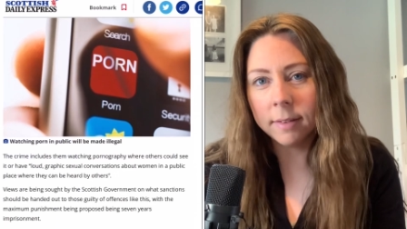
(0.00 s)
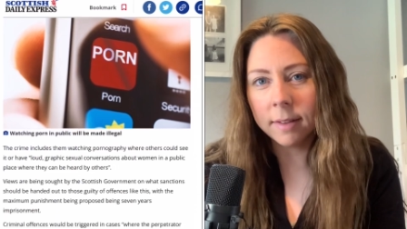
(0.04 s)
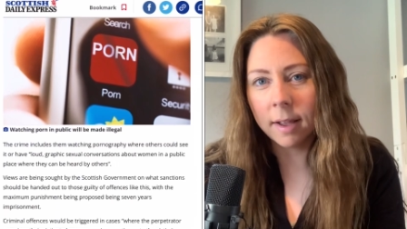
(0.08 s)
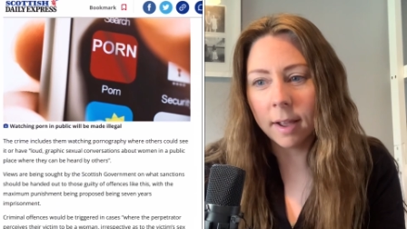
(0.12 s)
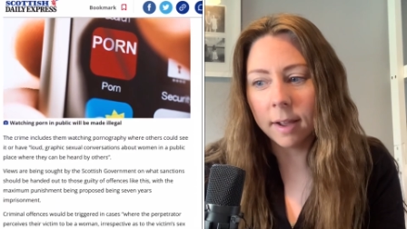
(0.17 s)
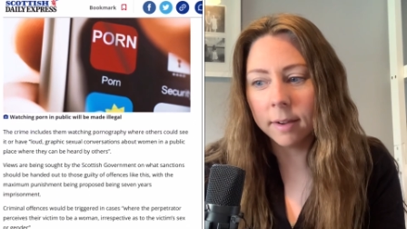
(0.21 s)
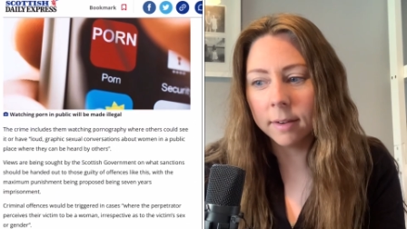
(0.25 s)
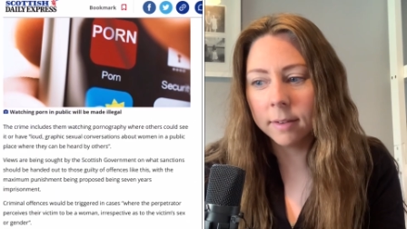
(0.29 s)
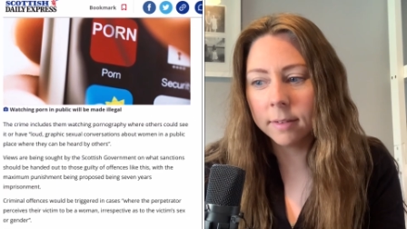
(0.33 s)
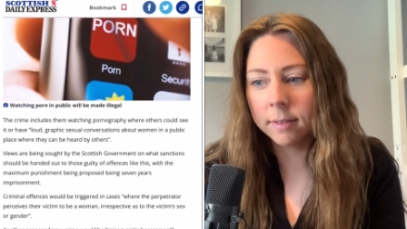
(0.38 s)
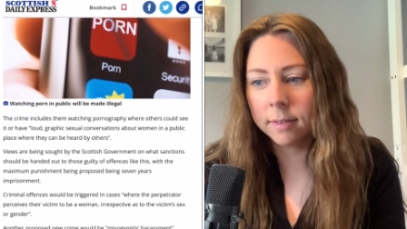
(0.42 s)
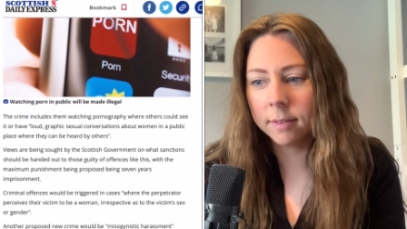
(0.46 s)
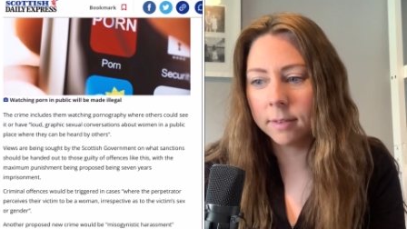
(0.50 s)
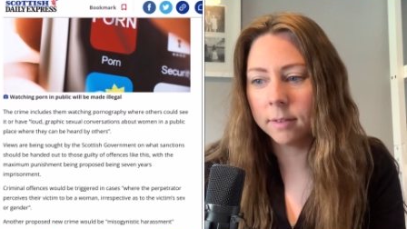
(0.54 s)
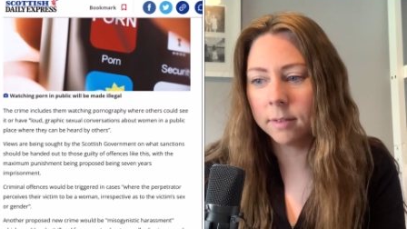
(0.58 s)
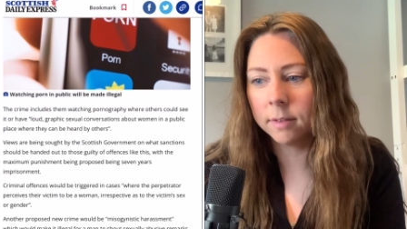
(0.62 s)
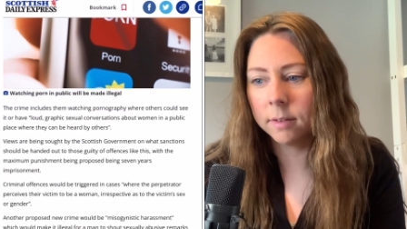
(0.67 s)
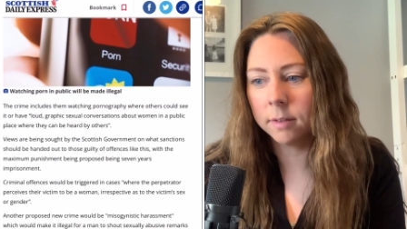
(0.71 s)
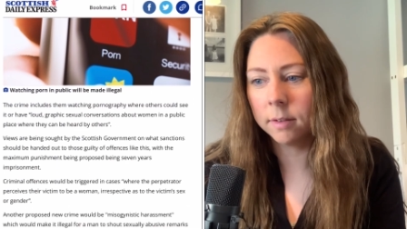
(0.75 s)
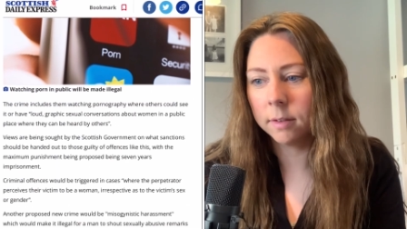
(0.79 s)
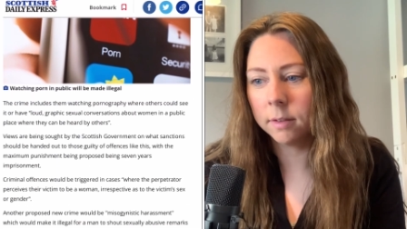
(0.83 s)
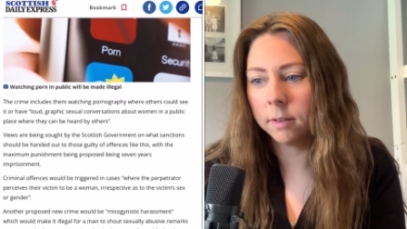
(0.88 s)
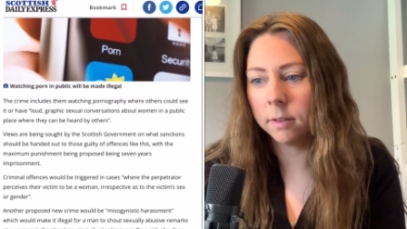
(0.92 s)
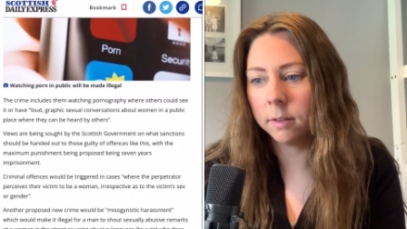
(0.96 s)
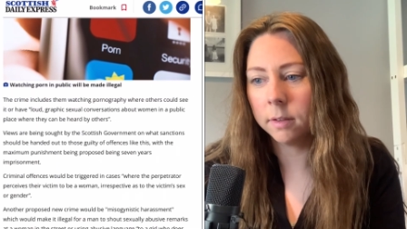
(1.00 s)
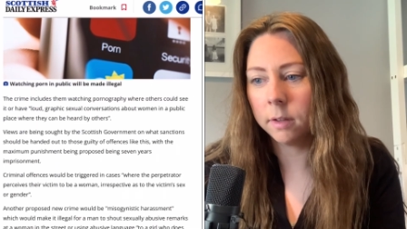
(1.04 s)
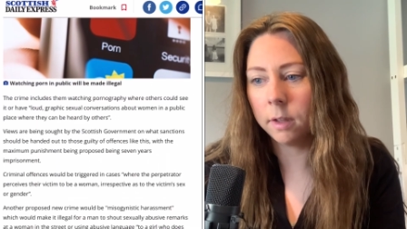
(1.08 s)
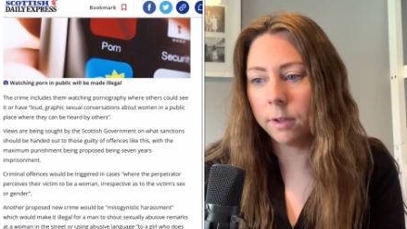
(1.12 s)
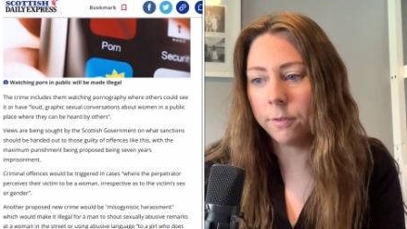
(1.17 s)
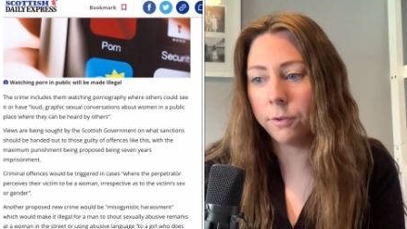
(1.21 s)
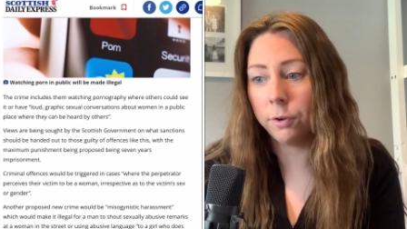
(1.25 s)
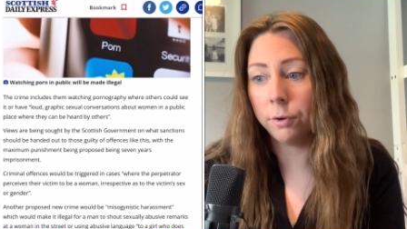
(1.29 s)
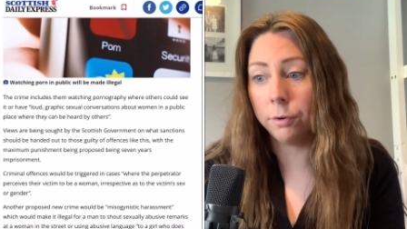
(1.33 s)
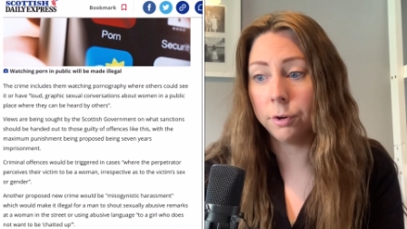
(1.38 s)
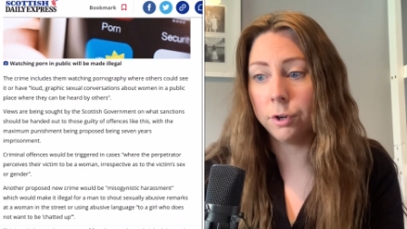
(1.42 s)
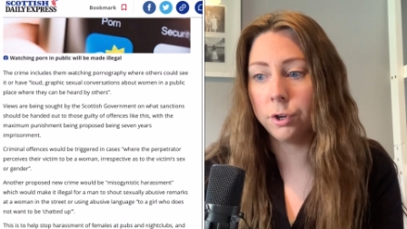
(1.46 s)
sex,
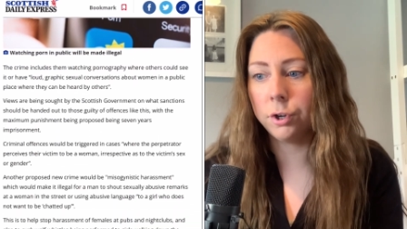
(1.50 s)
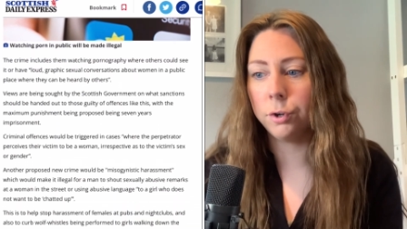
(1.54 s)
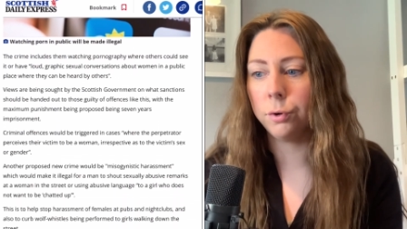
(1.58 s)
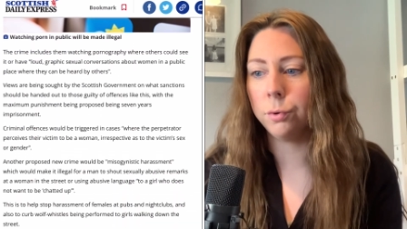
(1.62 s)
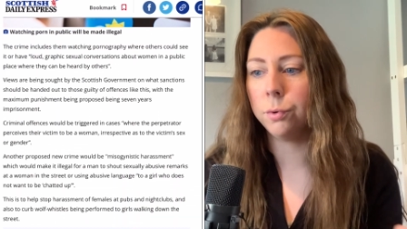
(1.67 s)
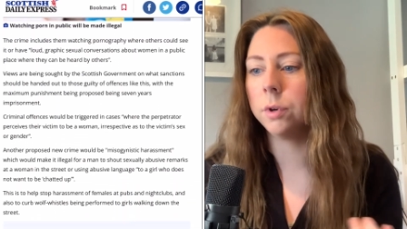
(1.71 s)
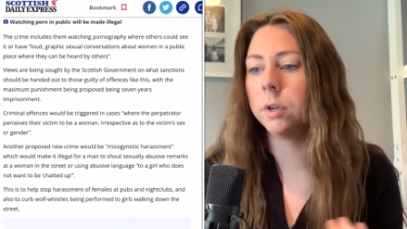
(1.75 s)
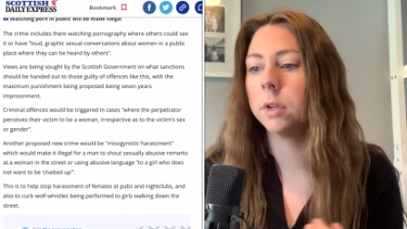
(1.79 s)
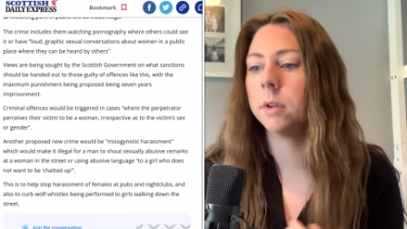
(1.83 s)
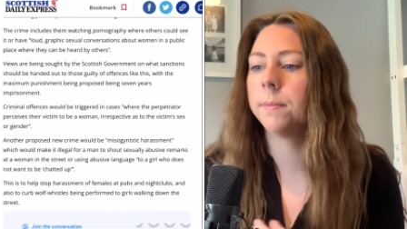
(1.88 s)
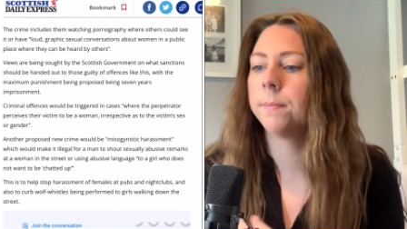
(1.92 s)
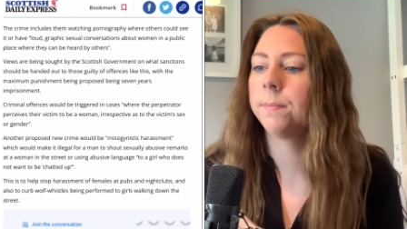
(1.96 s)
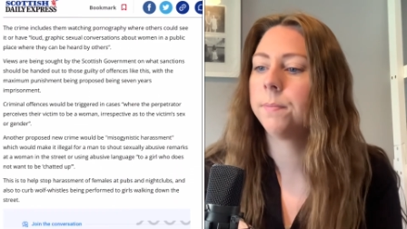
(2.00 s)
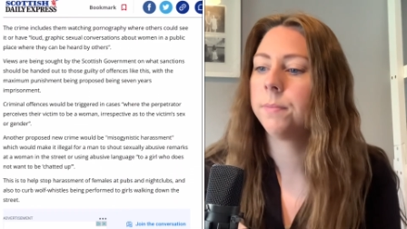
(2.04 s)
if you're a dude.